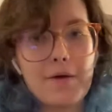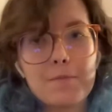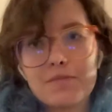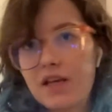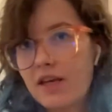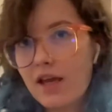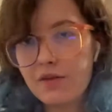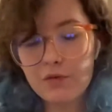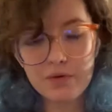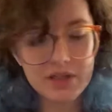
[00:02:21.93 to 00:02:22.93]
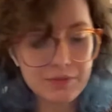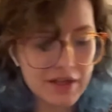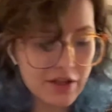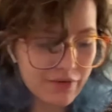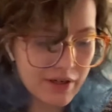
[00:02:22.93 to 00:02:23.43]
Again, if you've watched my
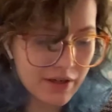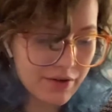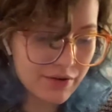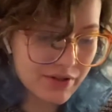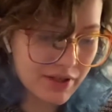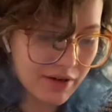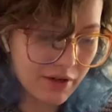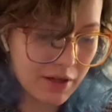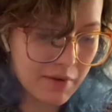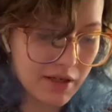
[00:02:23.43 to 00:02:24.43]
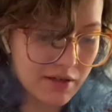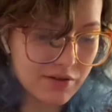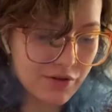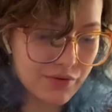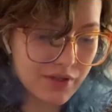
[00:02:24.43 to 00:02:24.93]
other videos, I
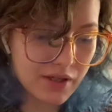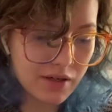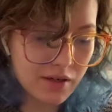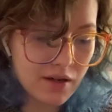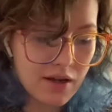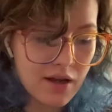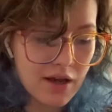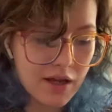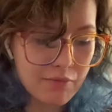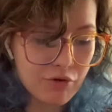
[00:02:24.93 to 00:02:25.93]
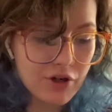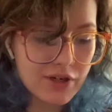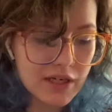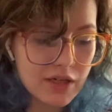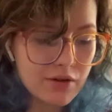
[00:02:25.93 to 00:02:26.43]
recommend using an
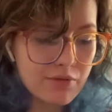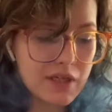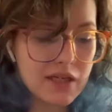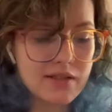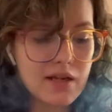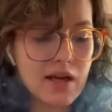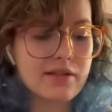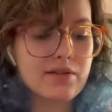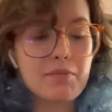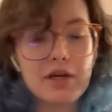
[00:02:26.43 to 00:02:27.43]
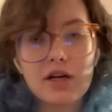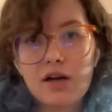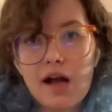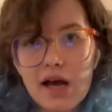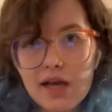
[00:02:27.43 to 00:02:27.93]
embroidery needle because it has a bigger
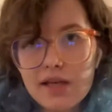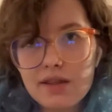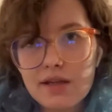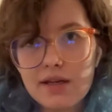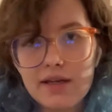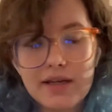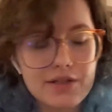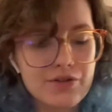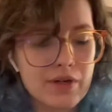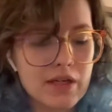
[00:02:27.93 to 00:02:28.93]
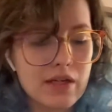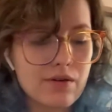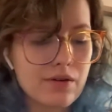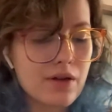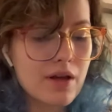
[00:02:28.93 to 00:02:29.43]
eye than a hand sewing
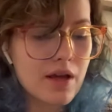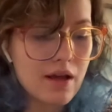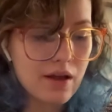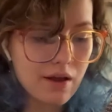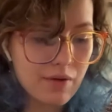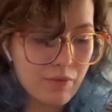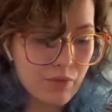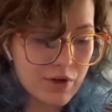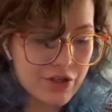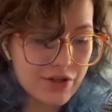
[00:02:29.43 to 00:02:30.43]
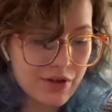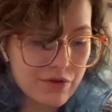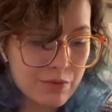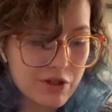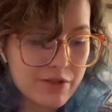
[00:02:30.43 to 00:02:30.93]
needle, which gives
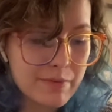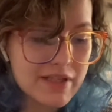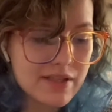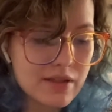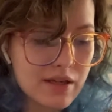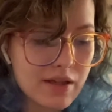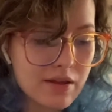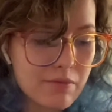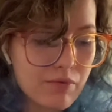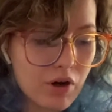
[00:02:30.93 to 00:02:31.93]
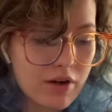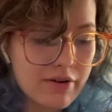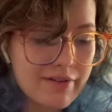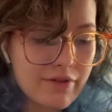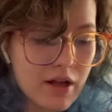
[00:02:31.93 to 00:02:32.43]
you more space to get the
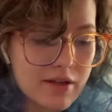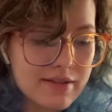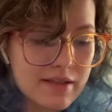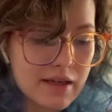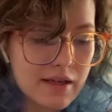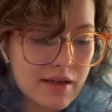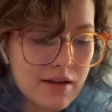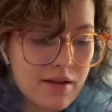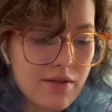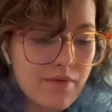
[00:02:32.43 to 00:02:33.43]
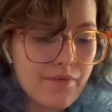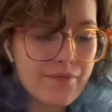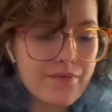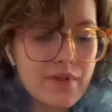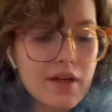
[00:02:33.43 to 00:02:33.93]
embroidery floss in
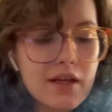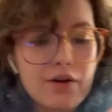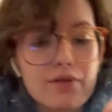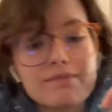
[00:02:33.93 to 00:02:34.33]
the needle.